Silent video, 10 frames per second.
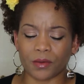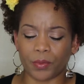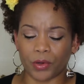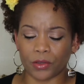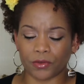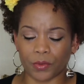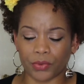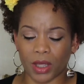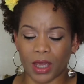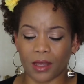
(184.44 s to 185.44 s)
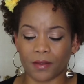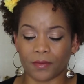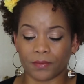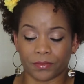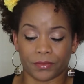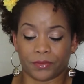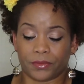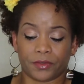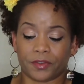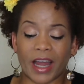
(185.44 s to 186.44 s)
the blood from bringing
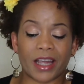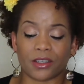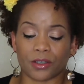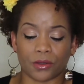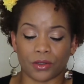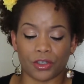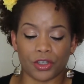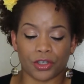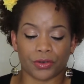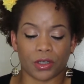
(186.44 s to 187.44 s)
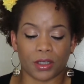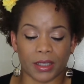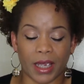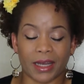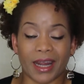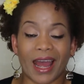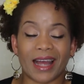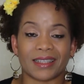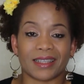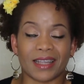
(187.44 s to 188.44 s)
vital nutrients and
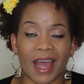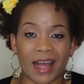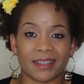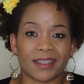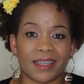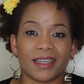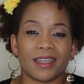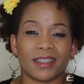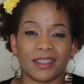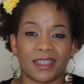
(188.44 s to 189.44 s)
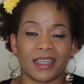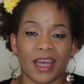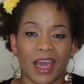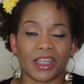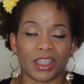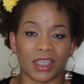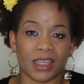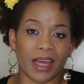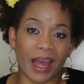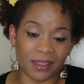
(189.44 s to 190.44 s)

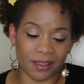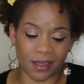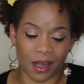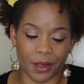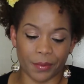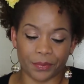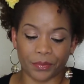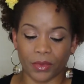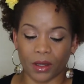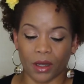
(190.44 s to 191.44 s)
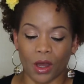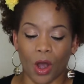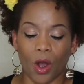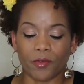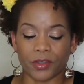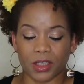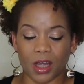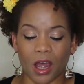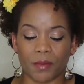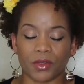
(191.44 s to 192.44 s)
anti-DHT enzyme. Over
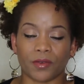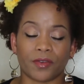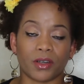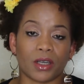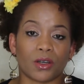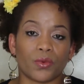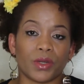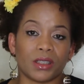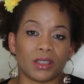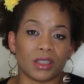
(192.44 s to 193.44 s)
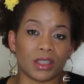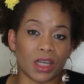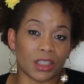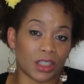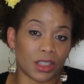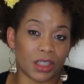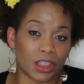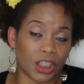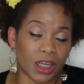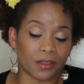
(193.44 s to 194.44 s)
time, the follicle will
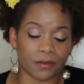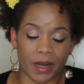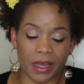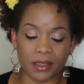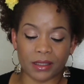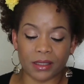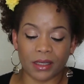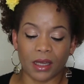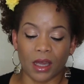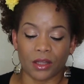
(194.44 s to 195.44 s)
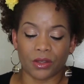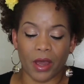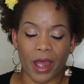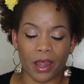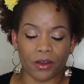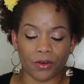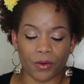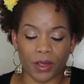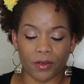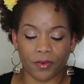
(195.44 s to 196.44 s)
degenerate. The hair
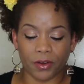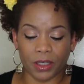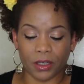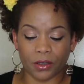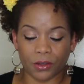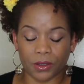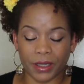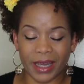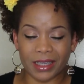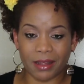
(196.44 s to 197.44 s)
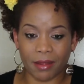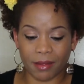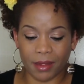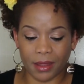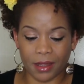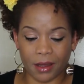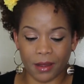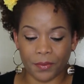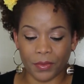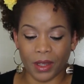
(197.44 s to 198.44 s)
growing follicle gets
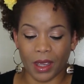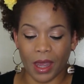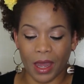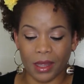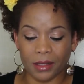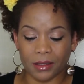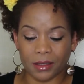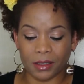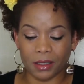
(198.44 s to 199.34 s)
thinner and